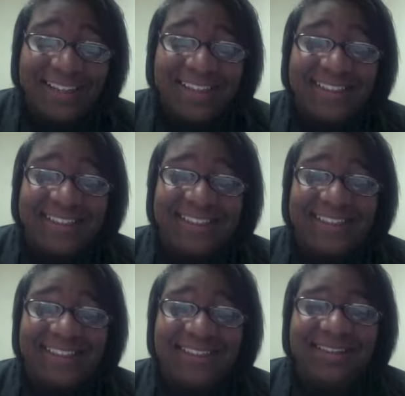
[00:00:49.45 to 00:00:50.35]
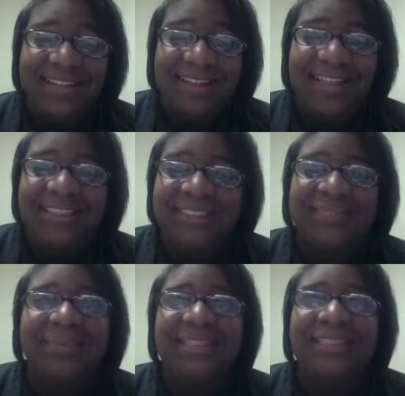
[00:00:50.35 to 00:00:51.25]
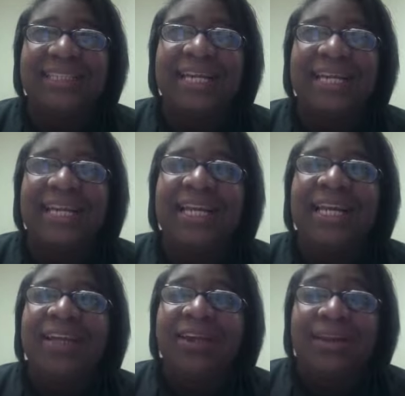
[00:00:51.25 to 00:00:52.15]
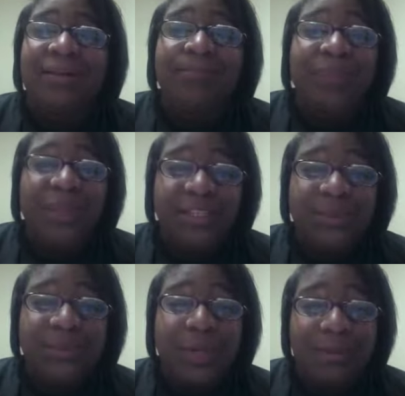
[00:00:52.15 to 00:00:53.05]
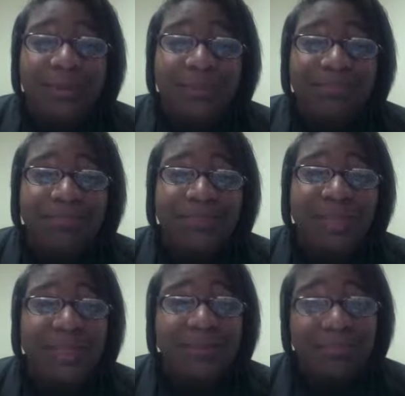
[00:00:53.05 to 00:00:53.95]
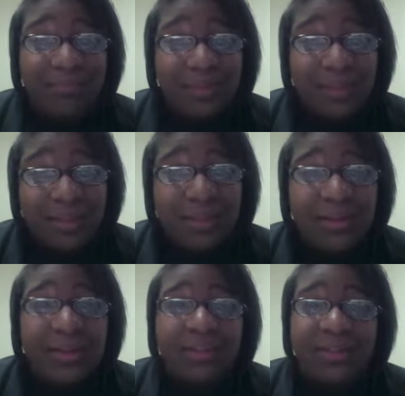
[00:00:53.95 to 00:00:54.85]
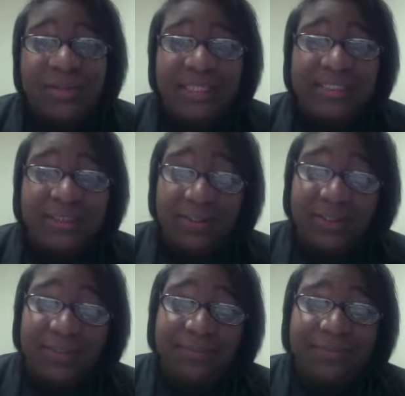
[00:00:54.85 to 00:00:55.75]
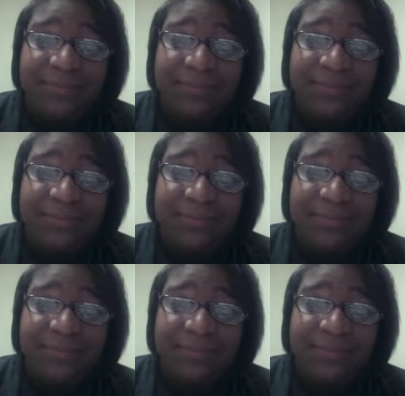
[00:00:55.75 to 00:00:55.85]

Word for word: Uh, that it just means that here's a problem and here's a way to solve it.